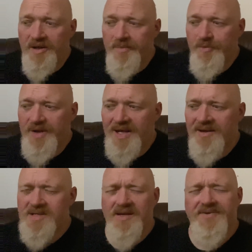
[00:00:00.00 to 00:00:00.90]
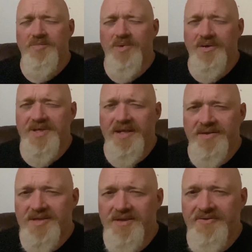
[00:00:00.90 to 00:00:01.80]
we get this after
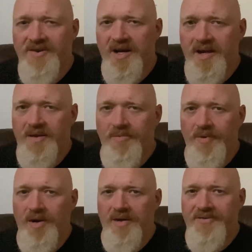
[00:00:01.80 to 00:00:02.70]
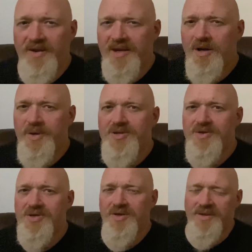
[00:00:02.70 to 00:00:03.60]
meltdowns. If I go in too
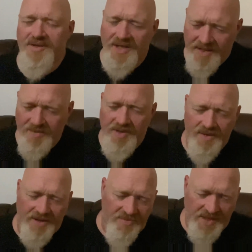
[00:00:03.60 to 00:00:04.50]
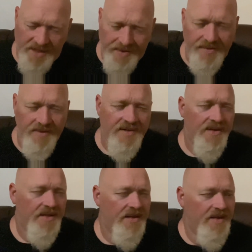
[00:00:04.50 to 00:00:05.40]
soon and say, come here and give me a cuddle,
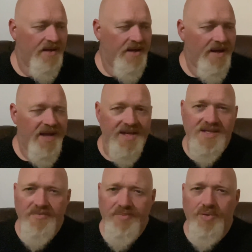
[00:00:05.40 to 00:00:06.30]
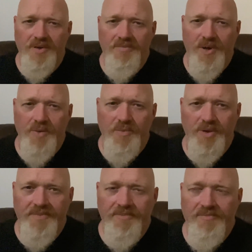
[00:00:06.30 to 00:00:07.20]
it's an important
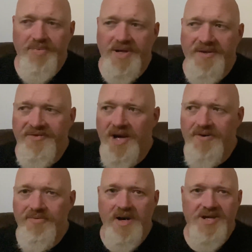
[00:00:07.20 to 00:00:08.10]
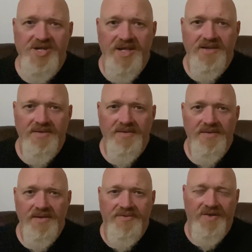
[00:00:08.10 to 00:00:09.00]
moment, but if I rush it,
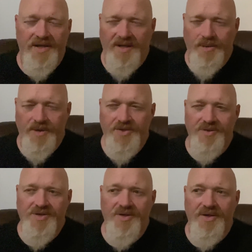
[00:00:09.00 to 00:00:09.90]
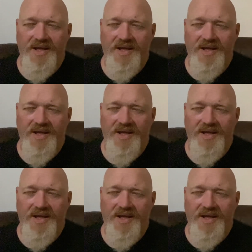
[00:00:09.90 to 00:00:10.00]
if I go in too soon, it